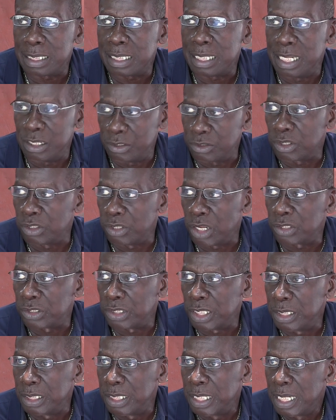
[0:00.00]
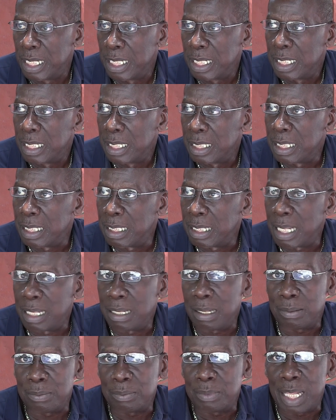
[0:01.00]
introduction.
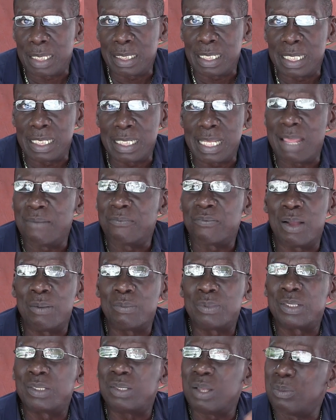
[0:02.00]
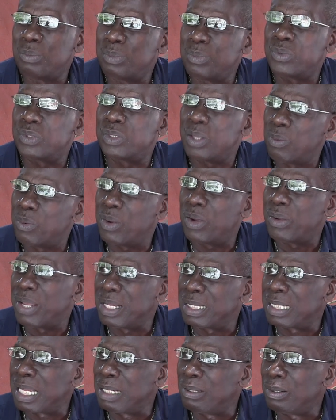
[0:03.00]
I think it came from somewhere
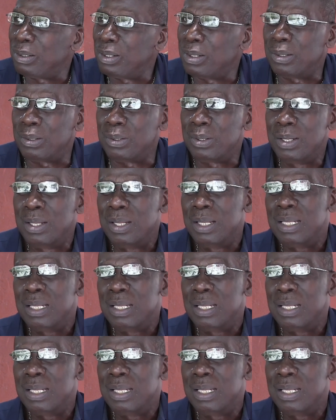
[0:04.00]
else. I don't know.